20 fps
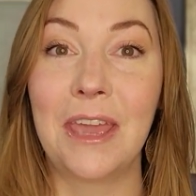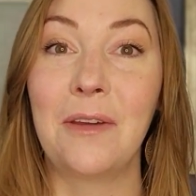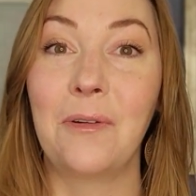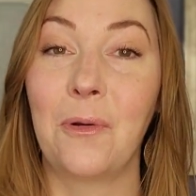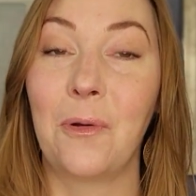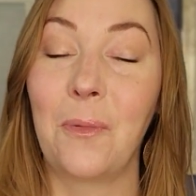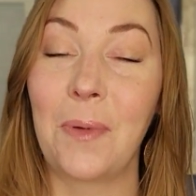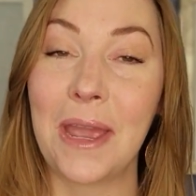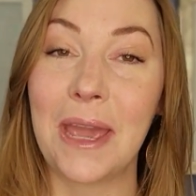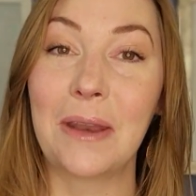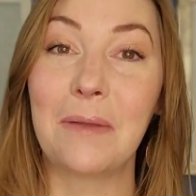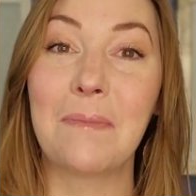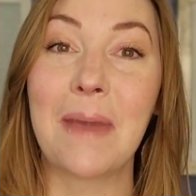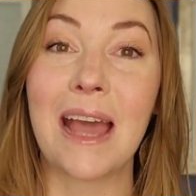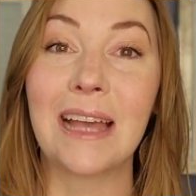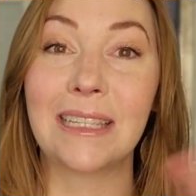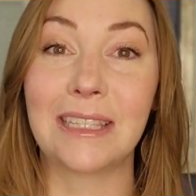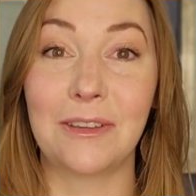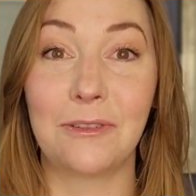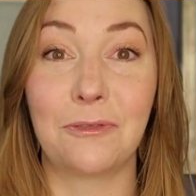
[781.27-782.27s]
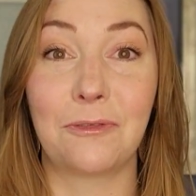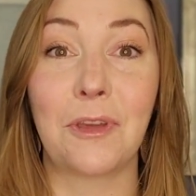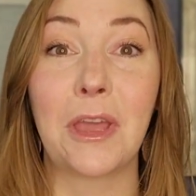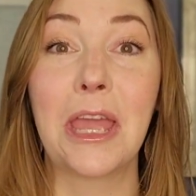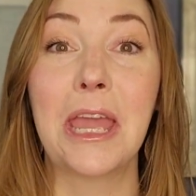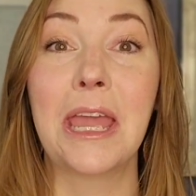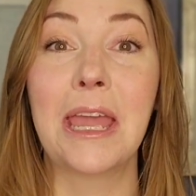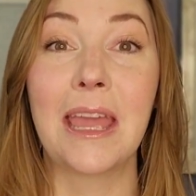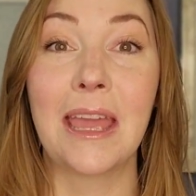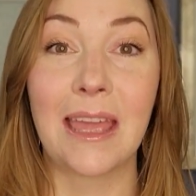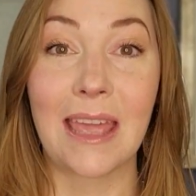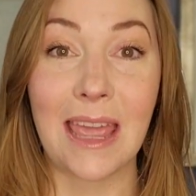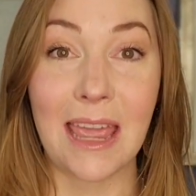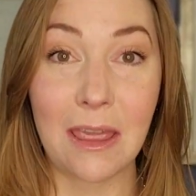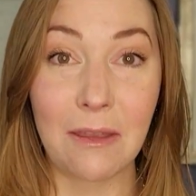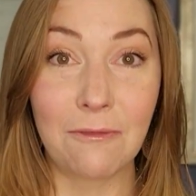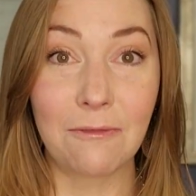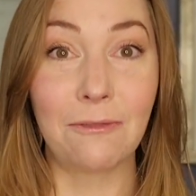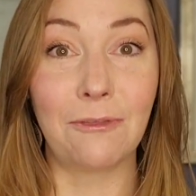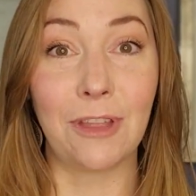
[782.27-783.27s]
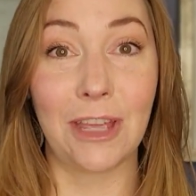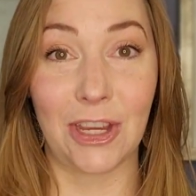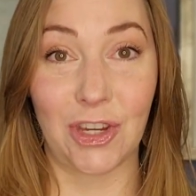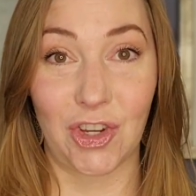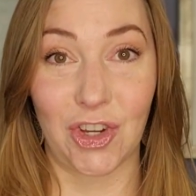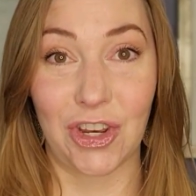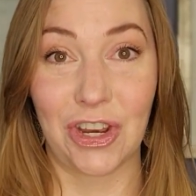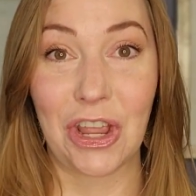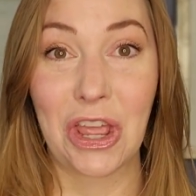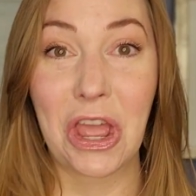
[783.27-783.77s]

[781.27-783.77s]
we had a massive inflation